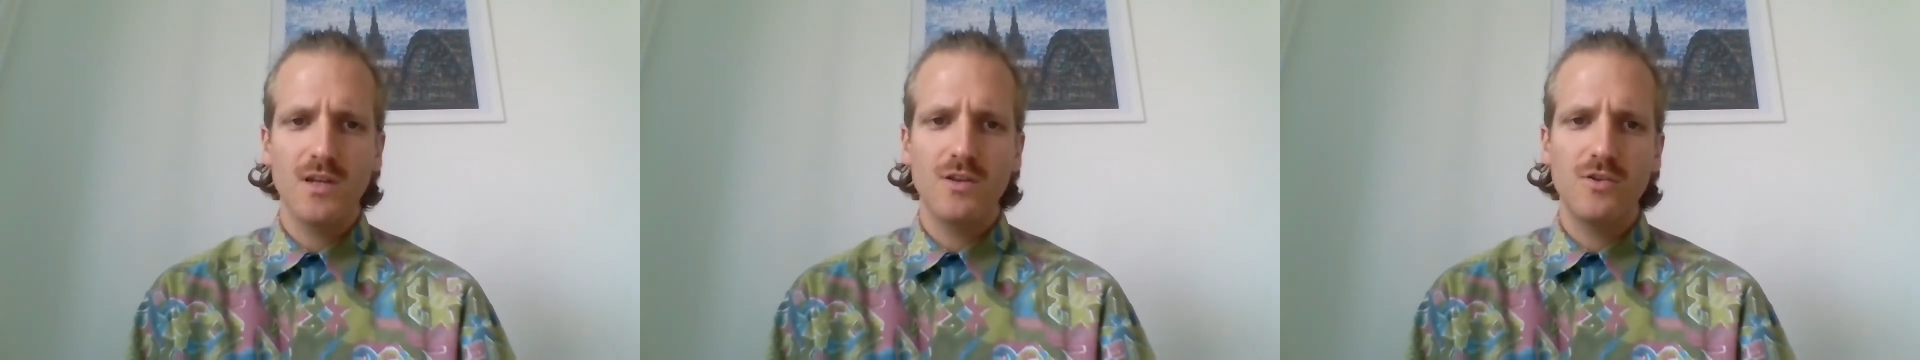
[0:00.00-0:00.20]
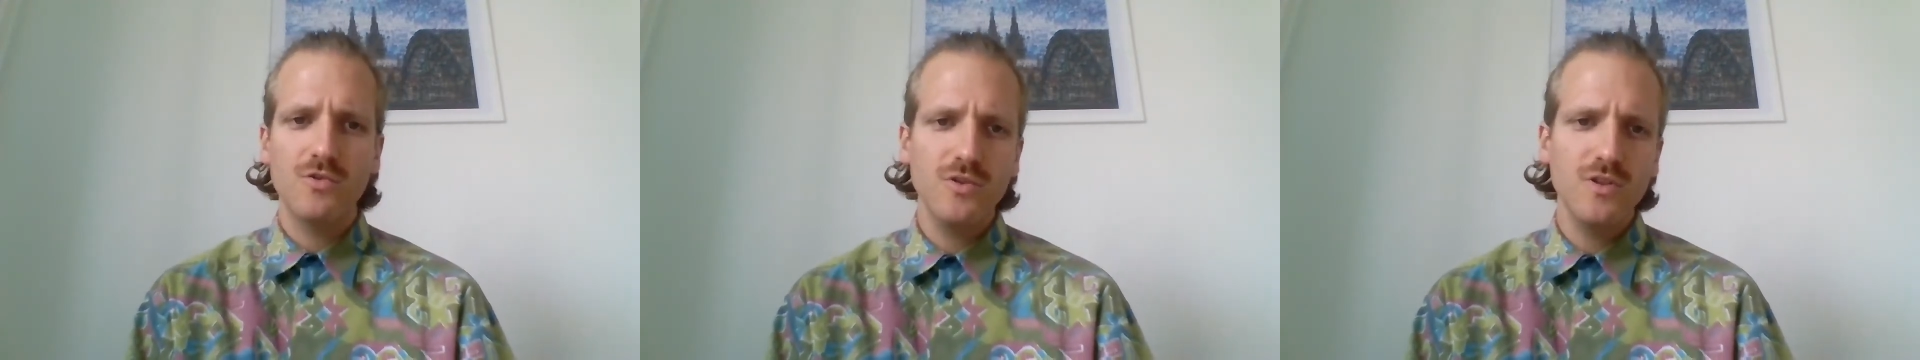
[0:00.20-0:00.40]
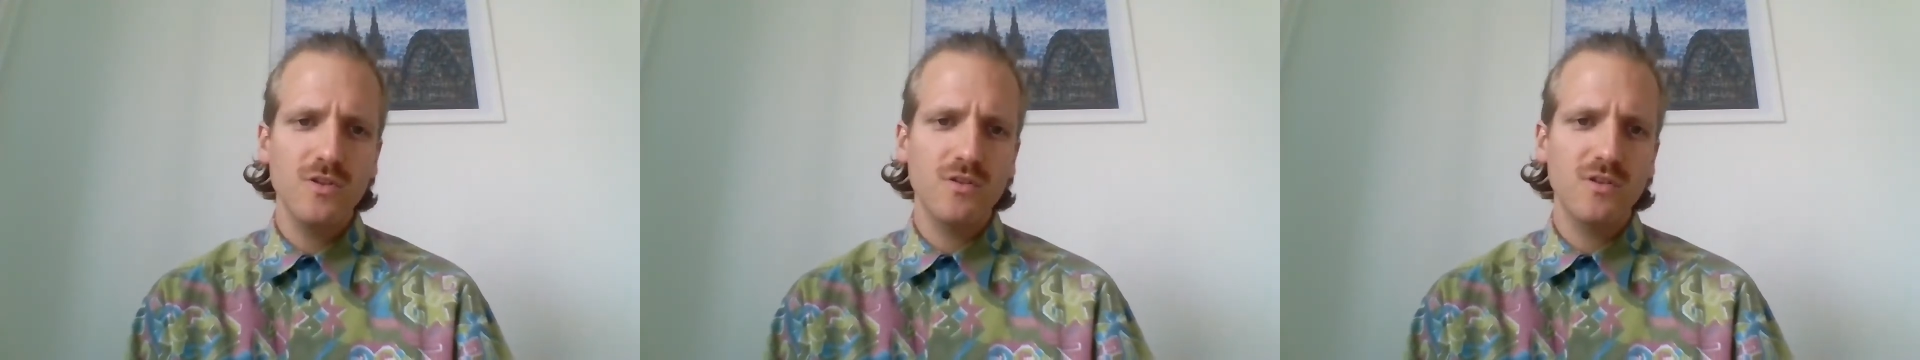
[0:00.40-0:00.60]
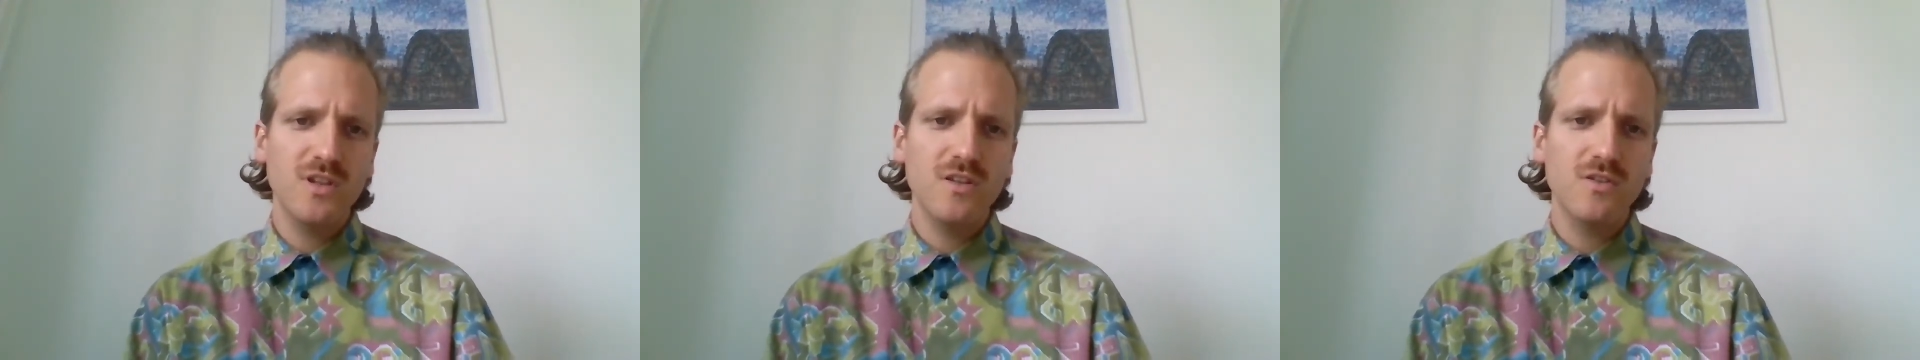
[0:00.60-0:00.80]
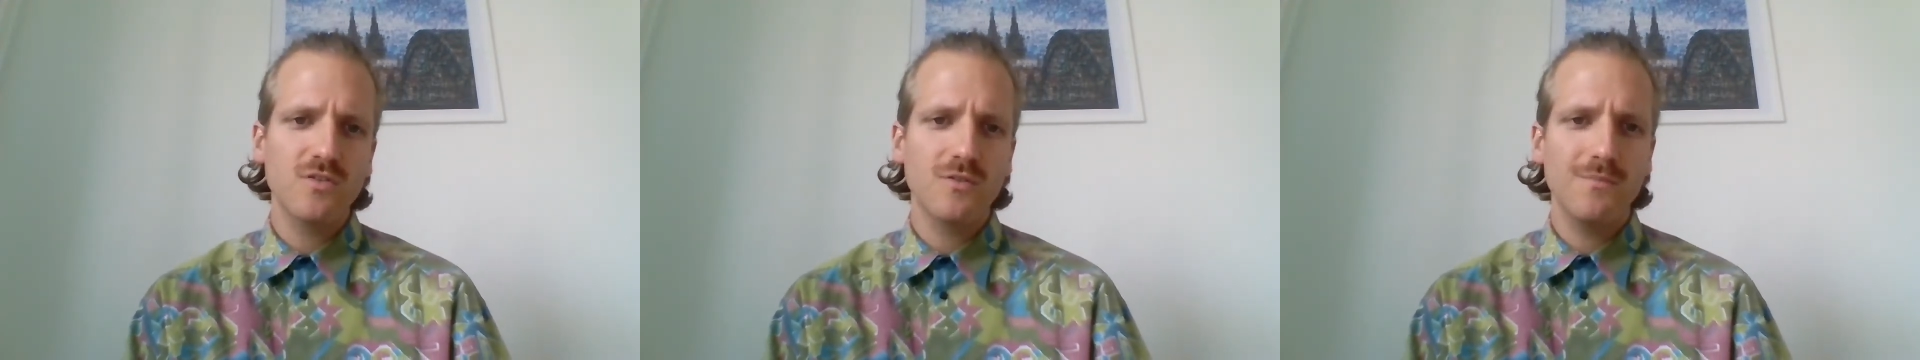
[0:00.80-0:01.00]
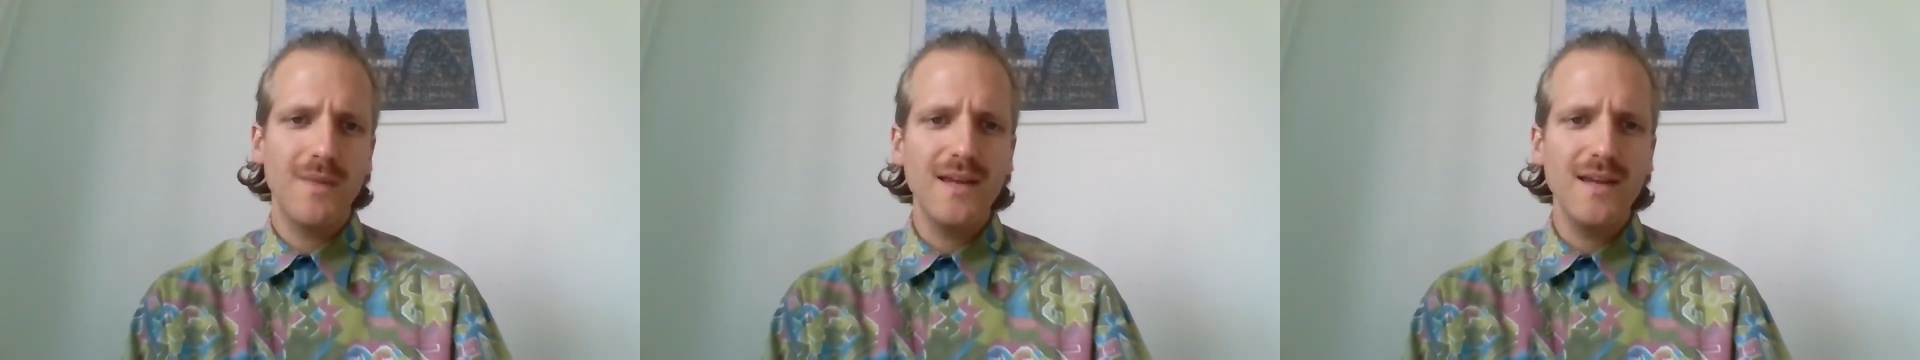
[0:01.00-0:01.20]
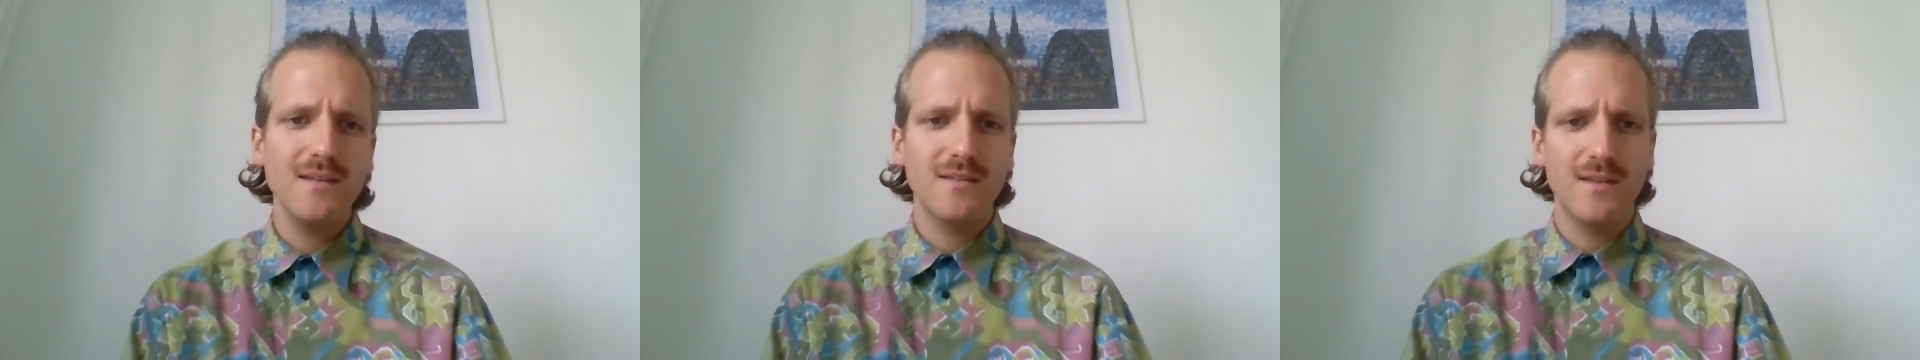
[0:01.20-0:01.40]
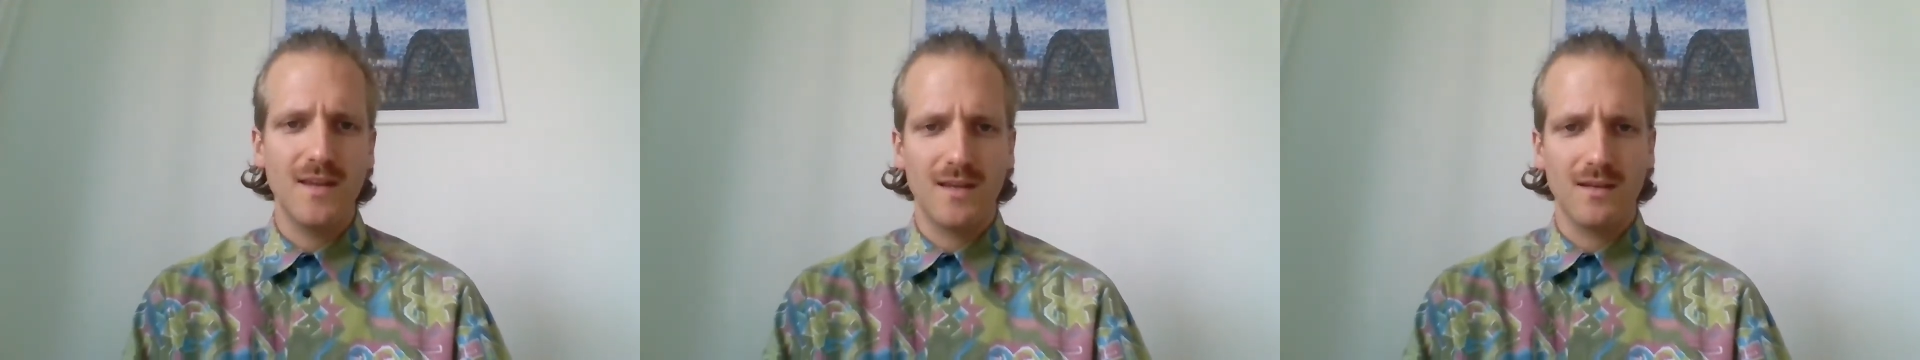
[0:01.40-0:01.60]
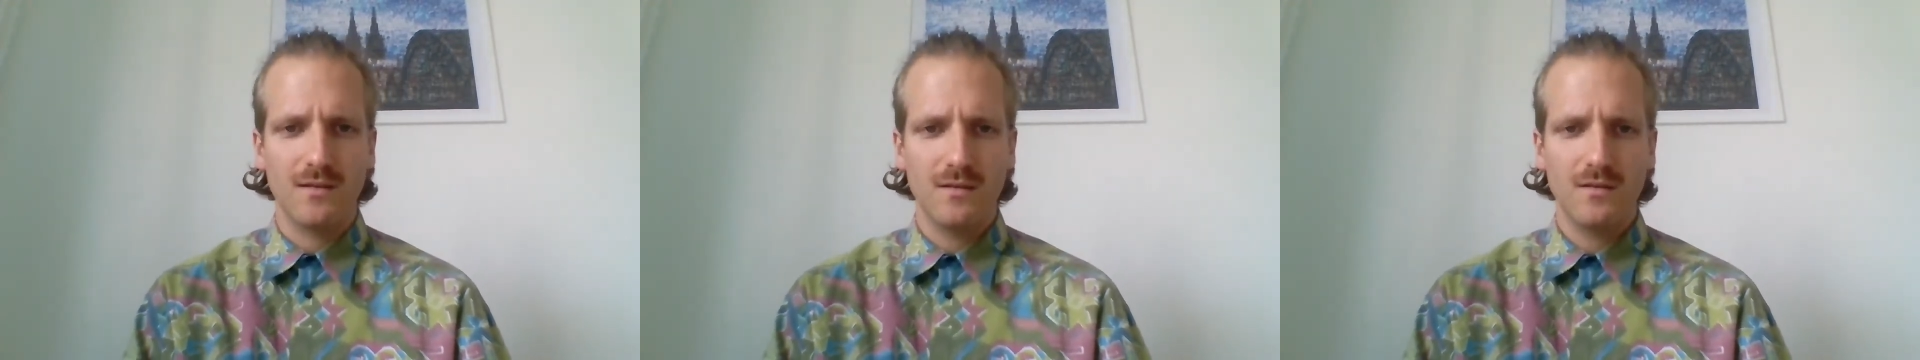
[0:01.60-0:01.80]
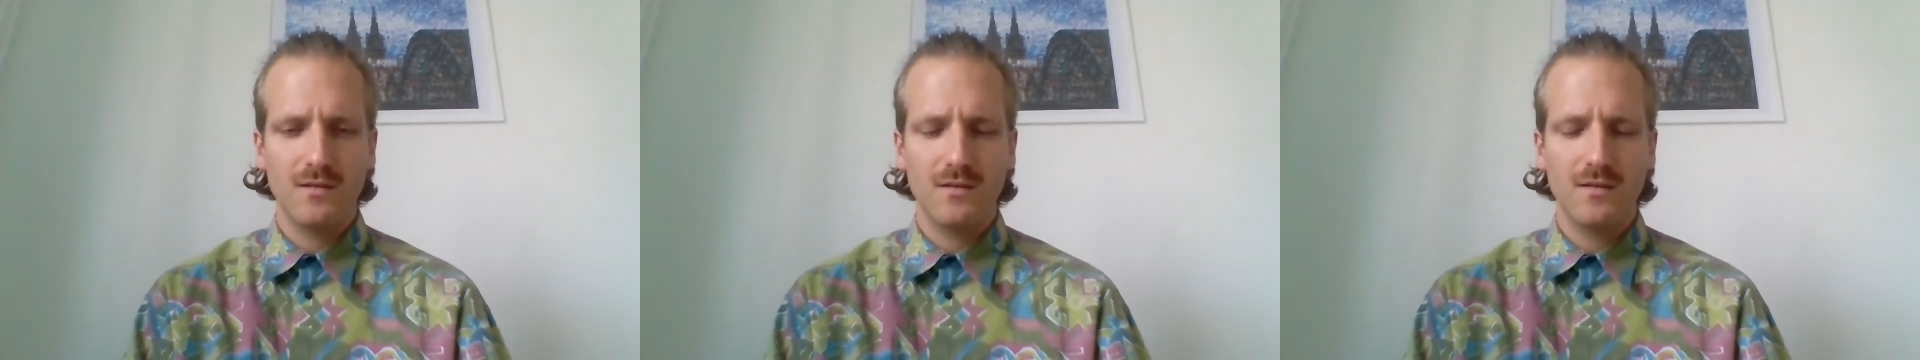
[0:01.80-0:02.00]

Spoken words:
do you need to make then